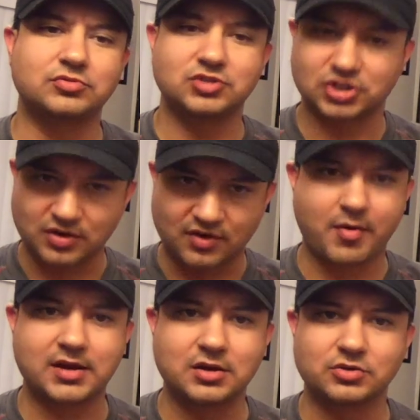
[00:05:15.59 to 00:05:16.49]
just so
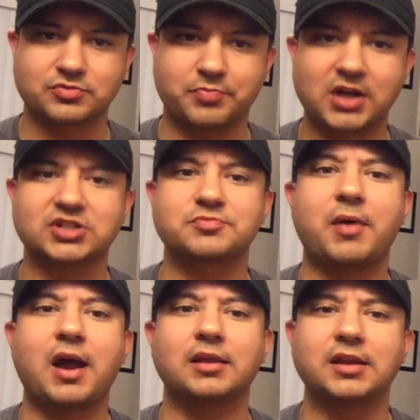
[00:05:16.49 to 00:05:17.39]
everybody knows, Pontius
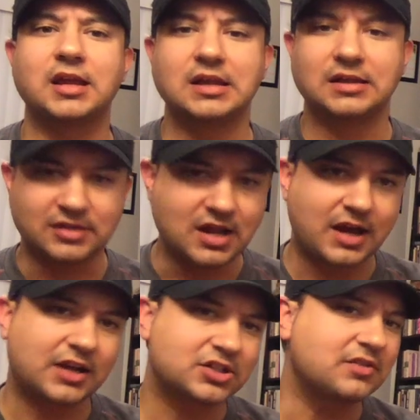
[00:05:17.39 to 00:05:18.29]
Pilate did
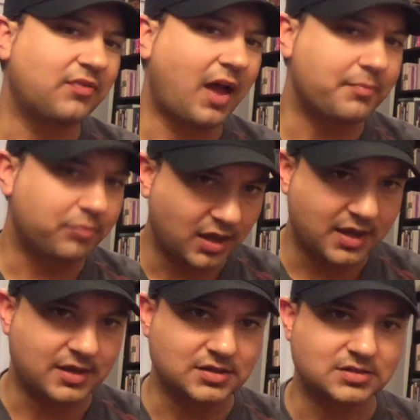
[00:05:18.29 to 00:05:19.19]
not actually fly
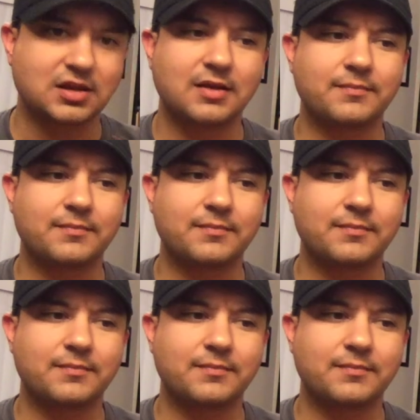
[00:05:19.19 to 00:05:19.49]
planes.